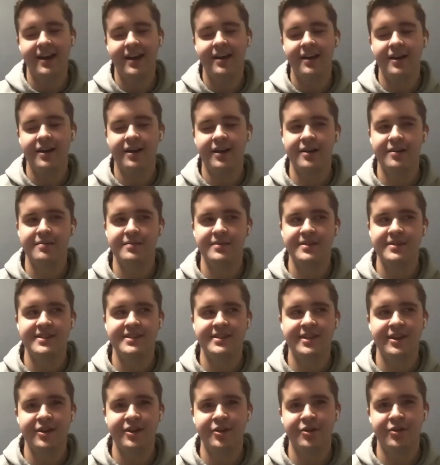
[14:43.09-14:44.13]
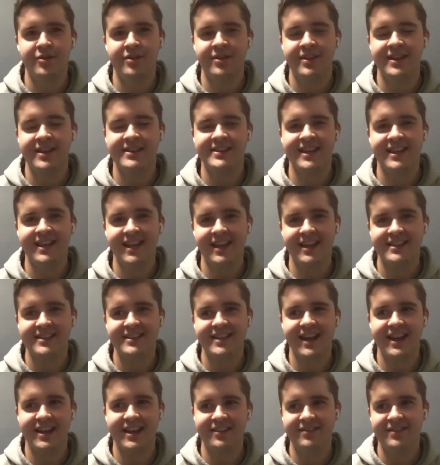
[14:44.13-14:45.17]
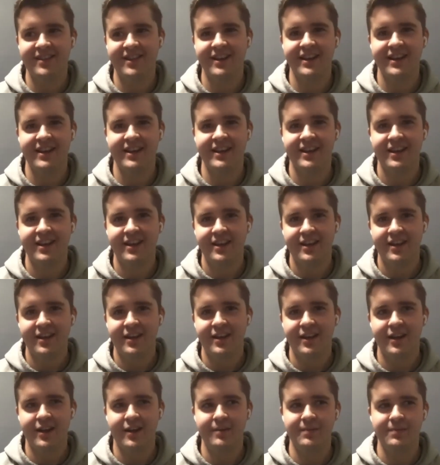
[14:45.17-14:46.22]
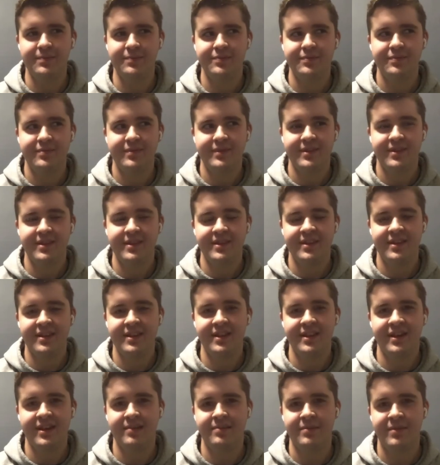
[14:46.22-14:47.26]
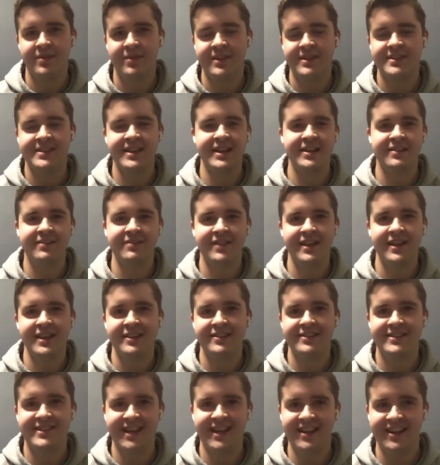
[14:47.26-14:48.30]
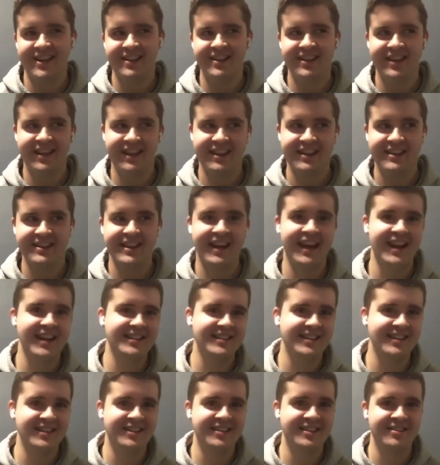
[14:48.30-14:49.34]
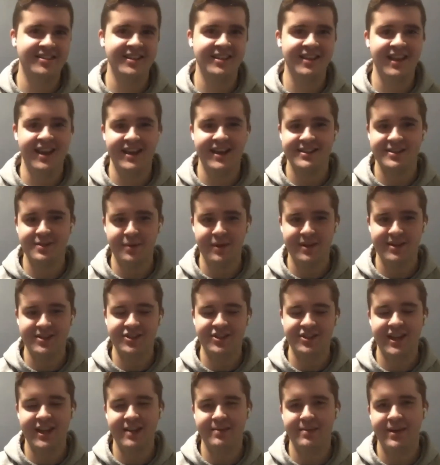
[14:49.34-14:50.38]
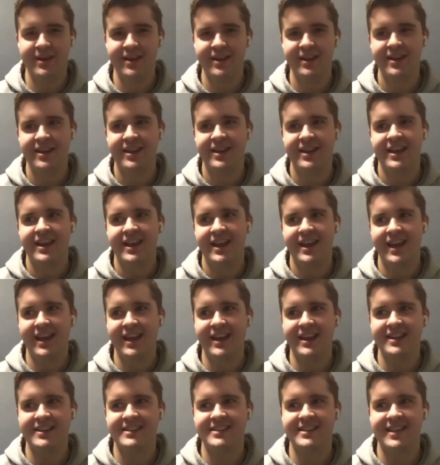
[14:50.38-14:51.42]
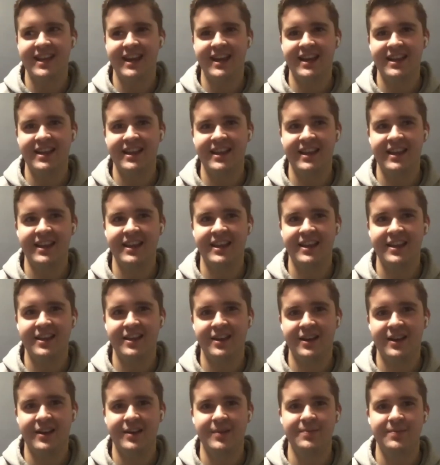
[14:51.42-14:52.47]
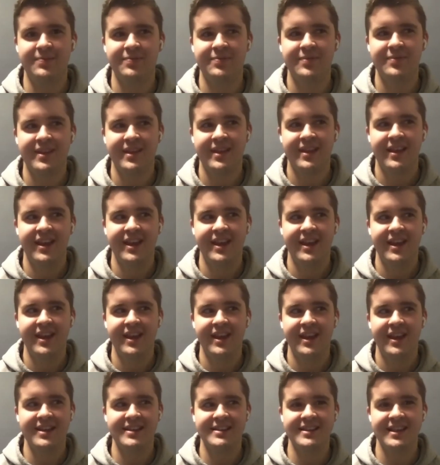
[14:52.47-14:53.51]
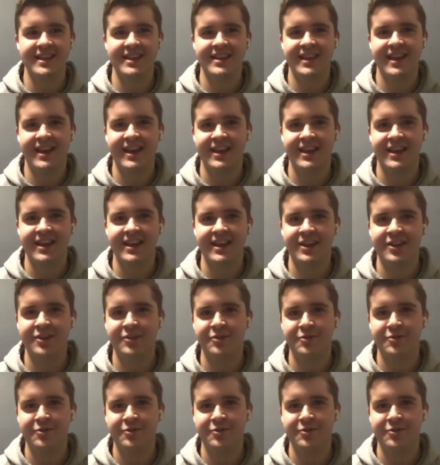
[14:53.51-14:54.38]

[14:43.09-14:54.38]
Um, so this, I guess, kind of like, um, um, this kind of like you said it, like ties into the last question a bit, and it's that like, um, and it's like that you